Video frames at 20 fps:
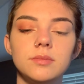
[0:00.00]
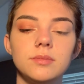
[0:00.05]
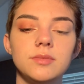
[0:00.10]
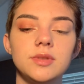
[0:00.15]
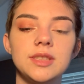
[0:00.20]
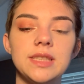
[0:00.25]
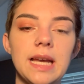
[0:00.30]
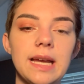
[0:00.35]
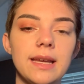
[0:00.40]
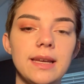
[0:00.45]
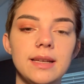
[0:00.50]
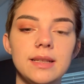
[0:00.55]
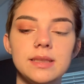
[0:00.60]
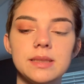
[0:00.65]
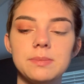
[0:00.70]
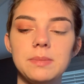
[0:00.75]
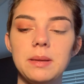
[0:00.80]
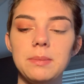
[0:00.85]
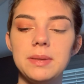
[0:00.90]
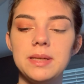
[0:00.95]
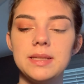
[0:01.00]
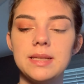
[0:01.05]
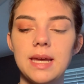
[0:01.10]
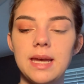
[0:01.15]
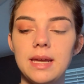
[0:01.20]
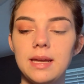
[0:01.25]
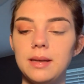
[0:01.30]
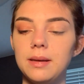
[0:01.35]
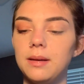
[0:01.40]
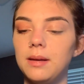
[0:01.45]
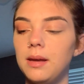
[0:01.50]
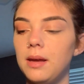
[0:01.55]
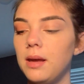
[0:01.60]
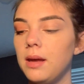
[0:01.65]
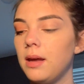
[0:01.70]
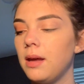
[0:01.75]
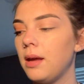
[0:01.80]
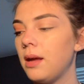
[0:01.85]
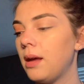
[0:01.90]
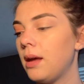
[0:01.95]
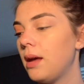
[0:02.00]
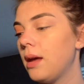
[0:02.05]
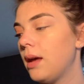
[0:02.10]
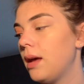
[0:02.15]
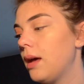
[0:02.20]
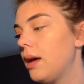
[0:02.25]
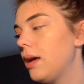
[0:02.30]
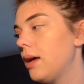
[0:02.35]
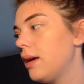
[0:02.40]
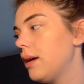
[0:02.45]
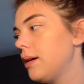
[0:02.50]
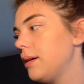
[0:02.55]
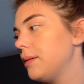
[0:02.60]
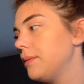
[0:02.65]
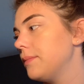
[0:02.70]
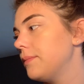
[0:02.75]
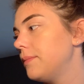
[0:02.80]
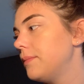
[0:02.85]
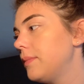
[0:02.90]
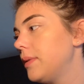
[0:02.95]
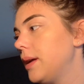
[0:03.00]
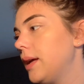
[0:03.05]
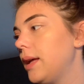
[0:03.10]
seconds, maybe 10. And